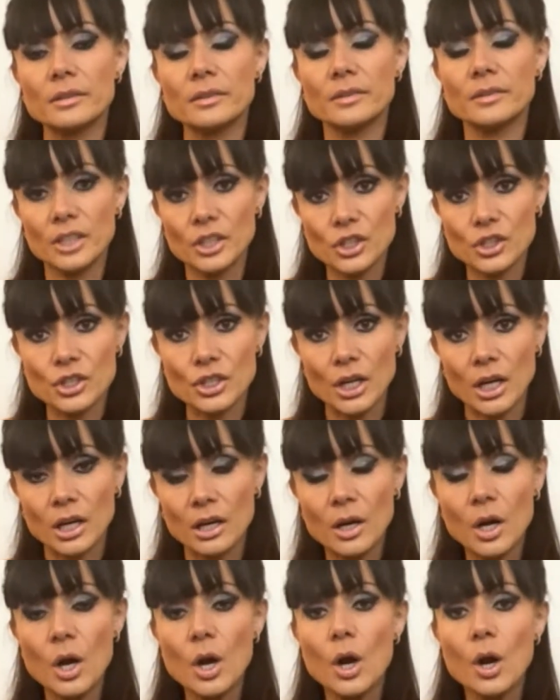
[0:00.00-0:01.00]
teacher
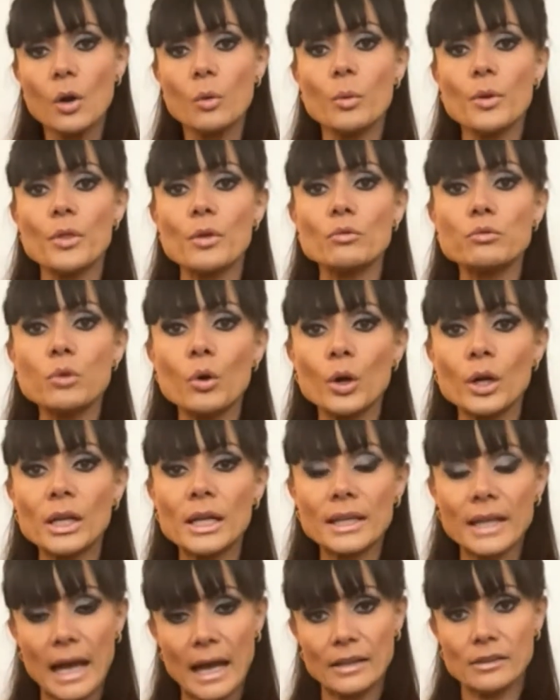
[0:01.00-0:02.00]
with the Royal
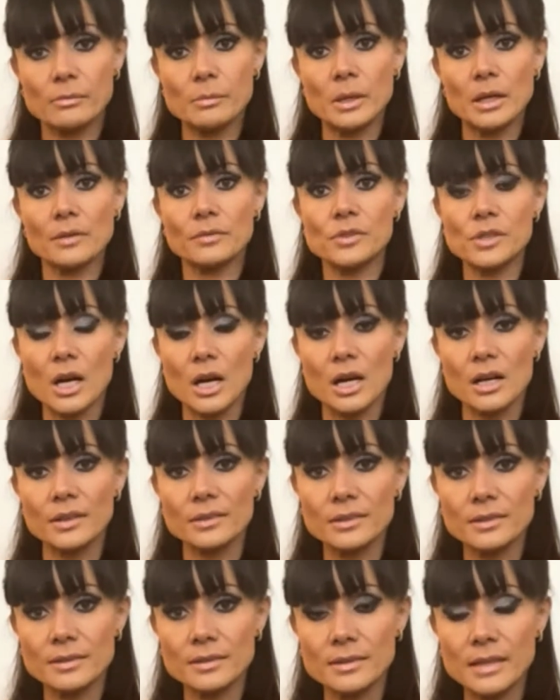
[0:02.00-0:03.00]
Academy of
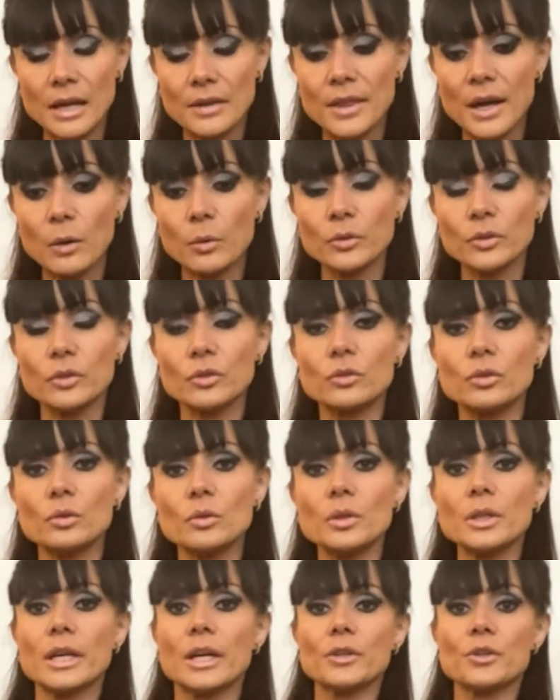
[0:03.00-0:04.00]
Dance. Now that was a
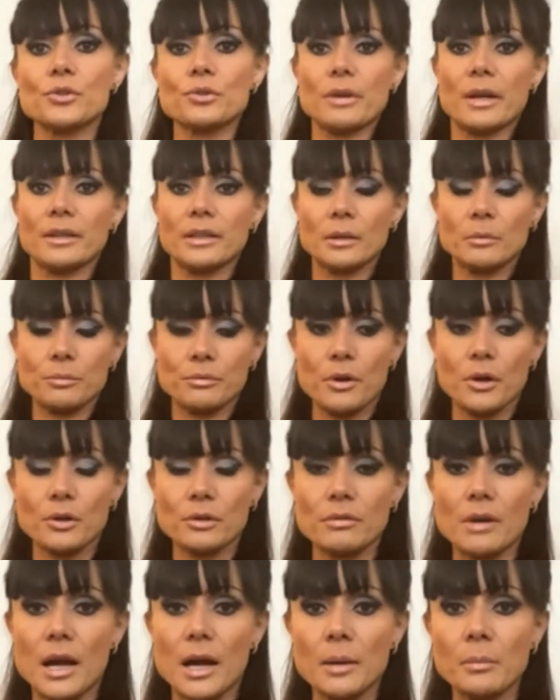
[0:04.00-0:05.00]
2-year training
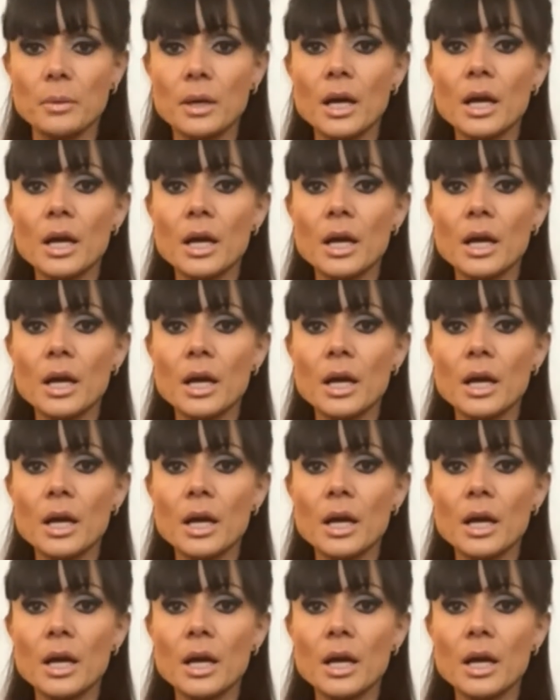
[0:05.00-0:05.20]
program